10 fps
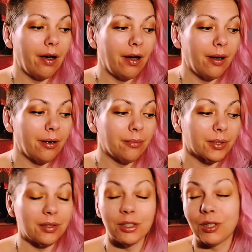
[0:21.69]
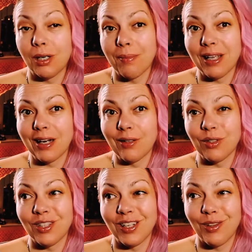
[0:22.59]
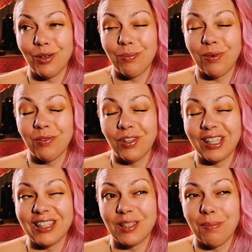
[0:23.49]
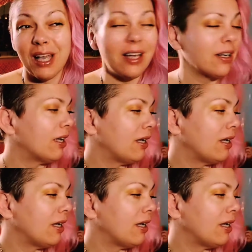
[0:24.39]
I'm going to try to make it outside though before it gets bad